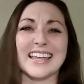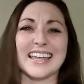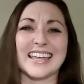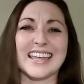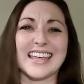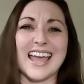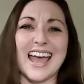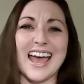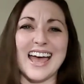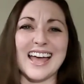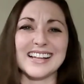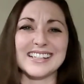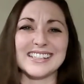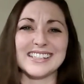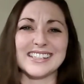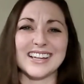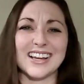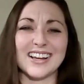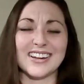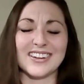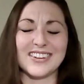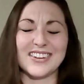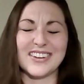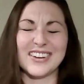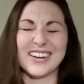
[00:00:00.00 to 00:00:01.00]
Get
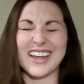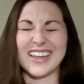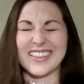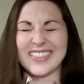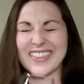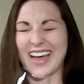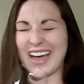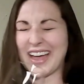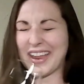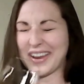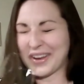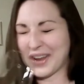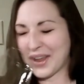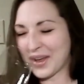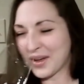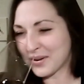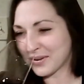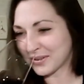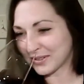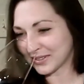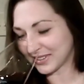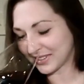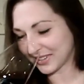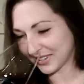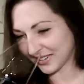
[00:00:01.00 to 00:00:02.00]
a look at that
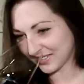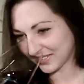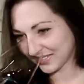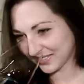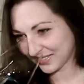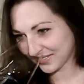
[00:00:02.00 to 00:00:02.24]
nose.